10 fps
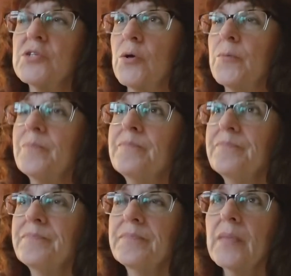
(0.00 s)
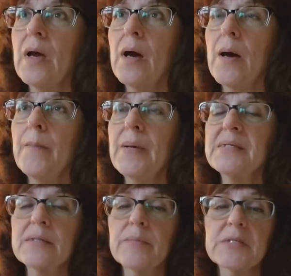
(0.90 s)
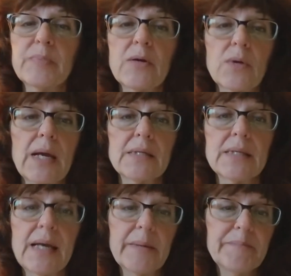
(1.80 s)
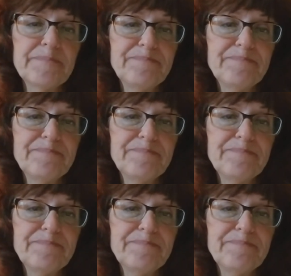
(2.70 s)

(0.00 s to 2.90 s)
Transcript: So um, my stomach's been okay today.